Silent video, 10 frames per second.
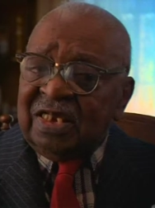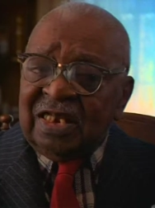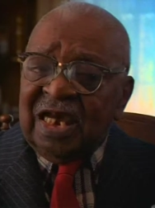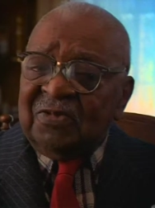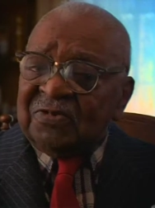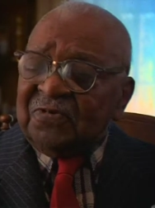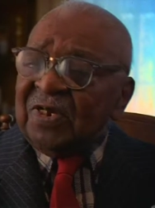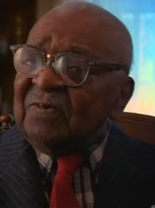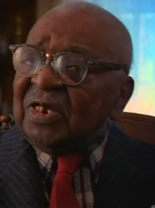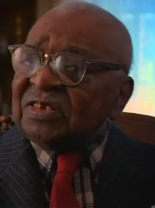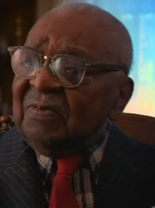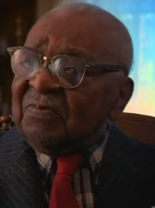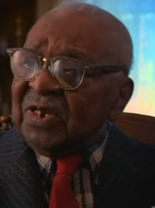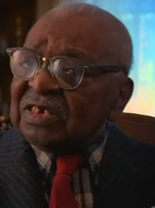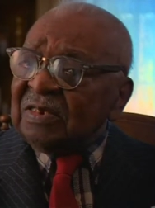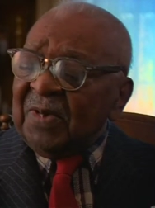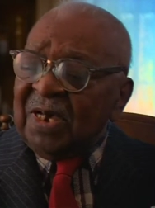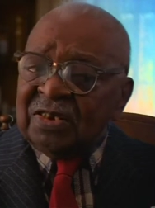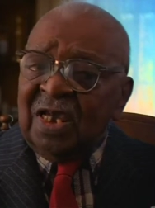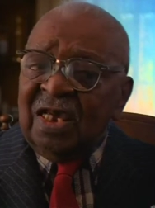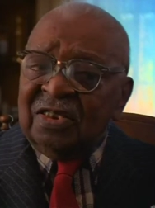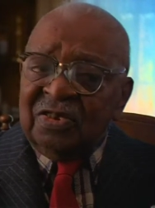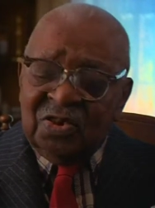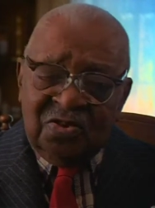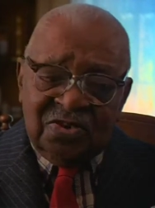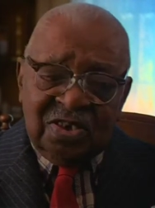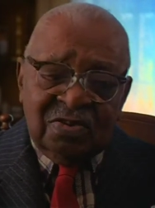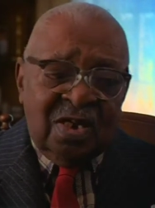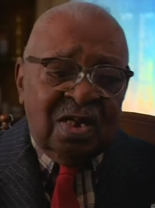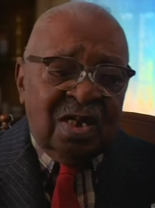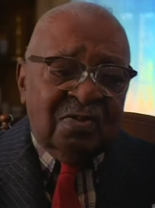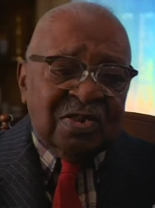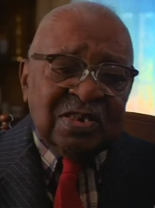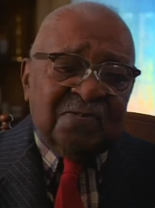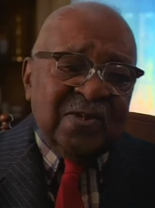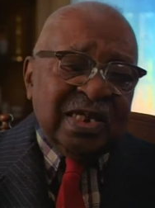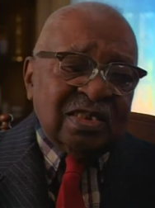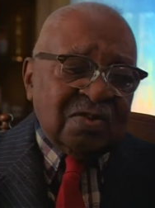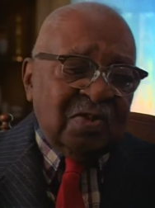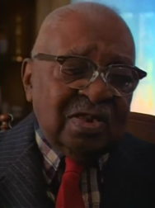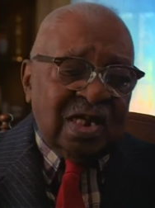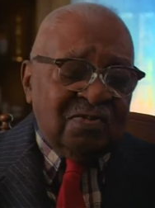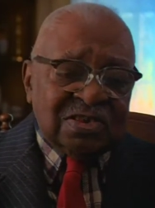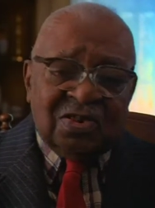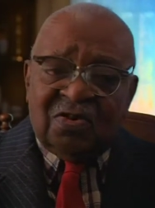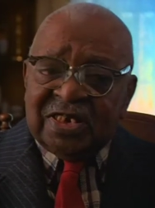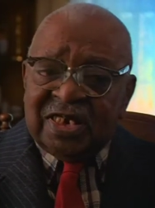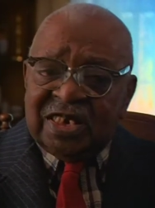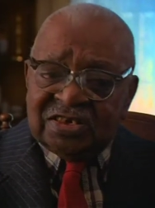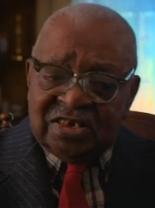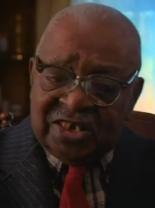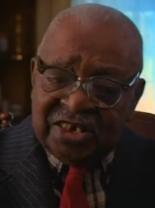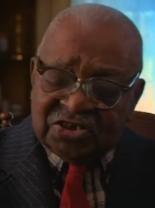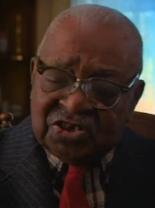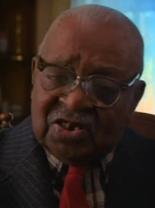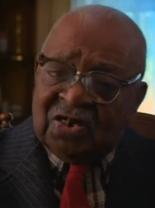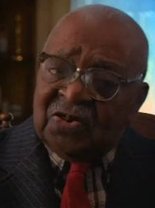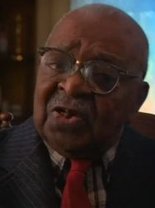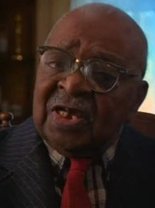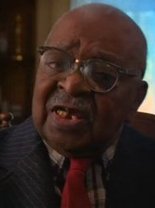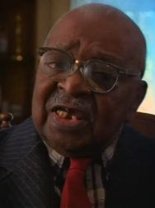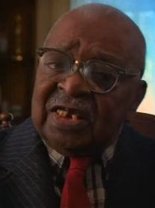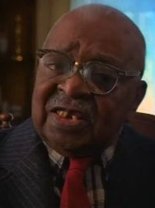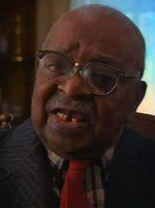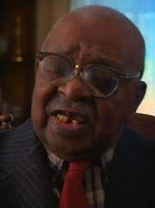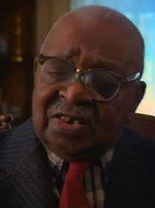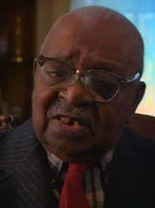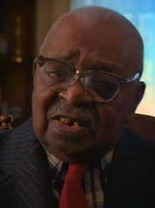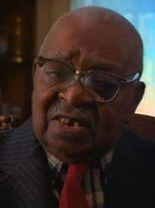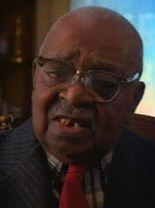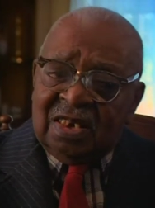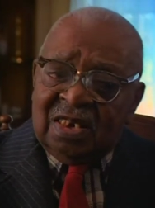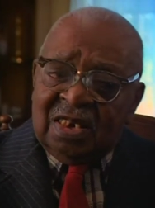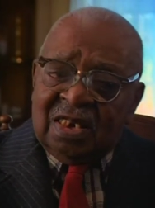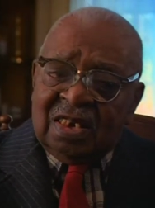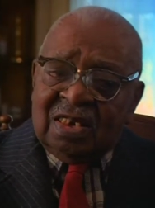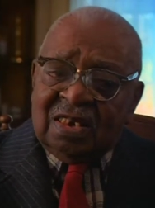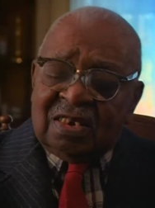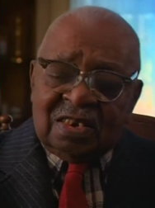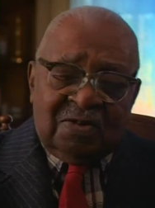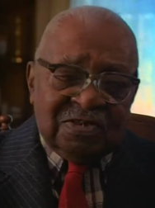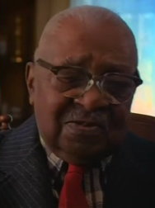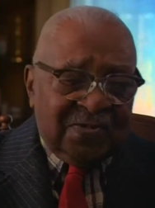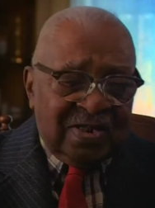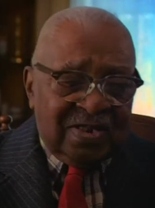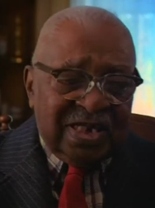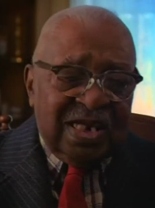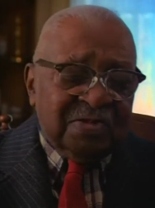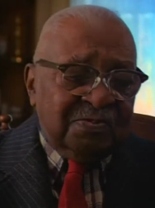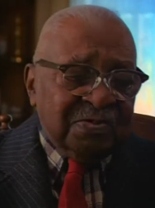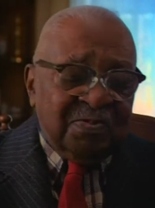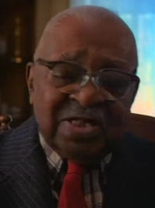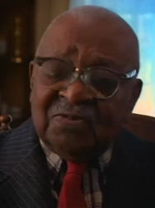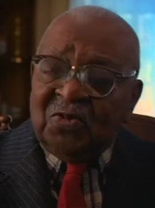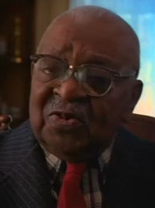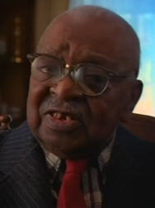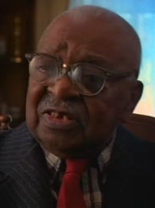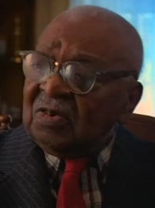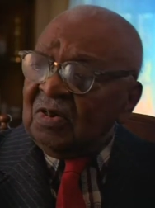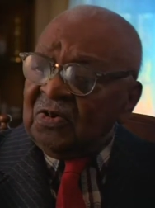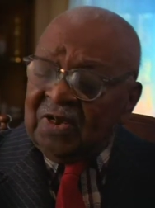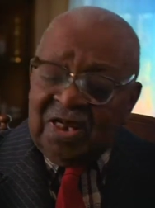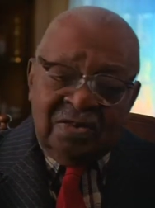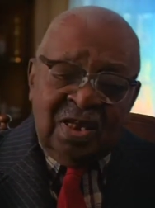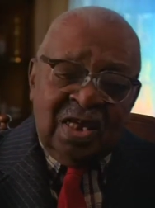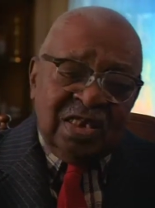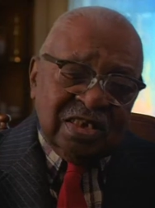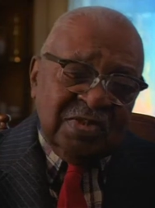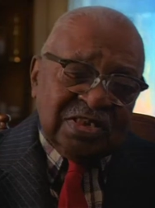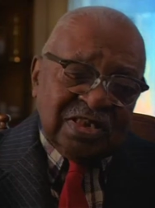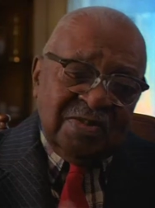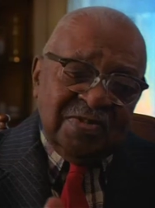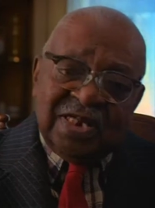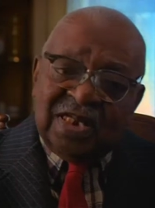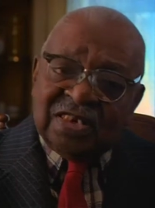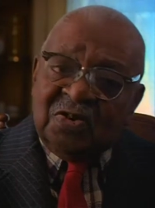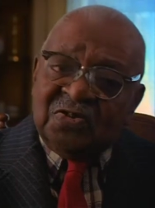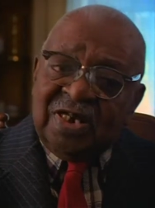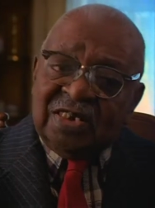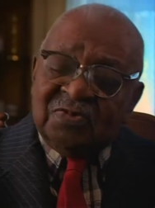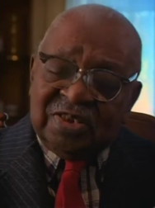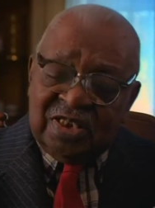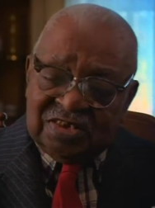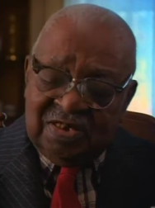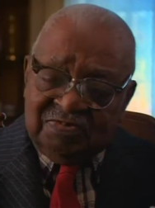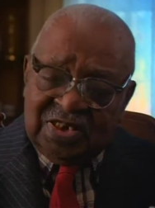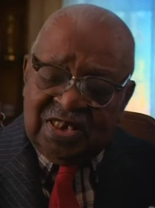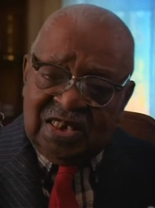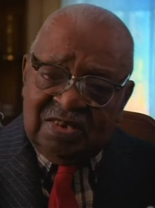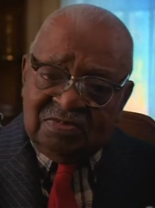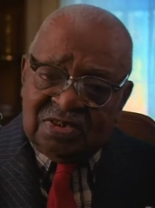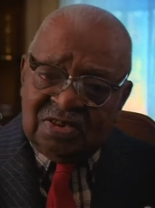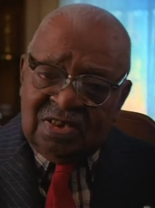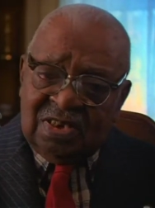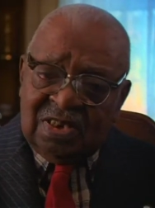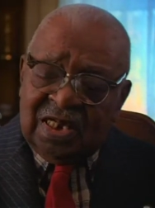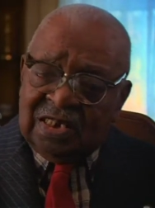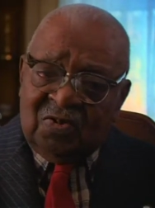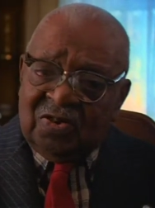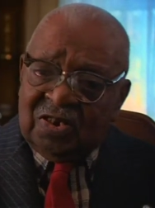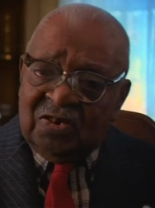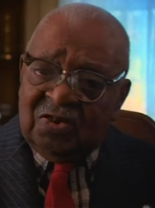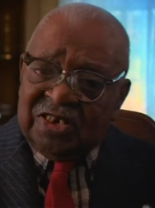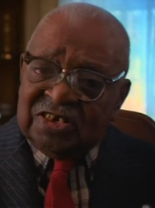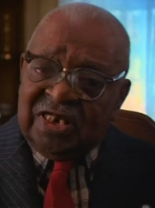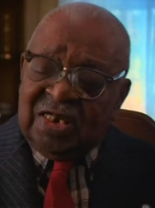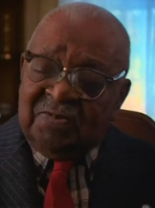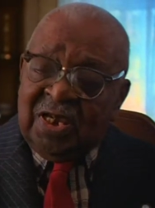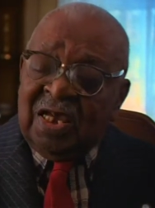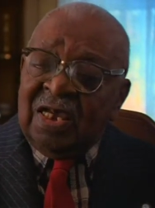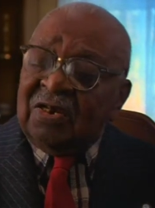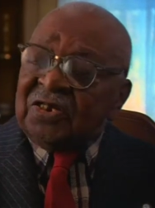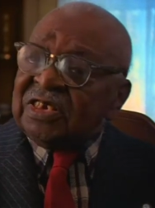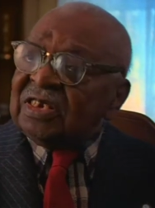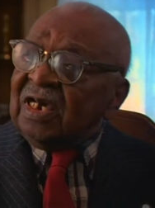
that I was very much impressed about the Union, was the fact that when I was organizing in East Chicago, Indiana, uh, there was a fellow came up to me and wanted to go around. He said, Mr. Kimbley, I'd like to go around with you sometimes. I don't want to call his name because he's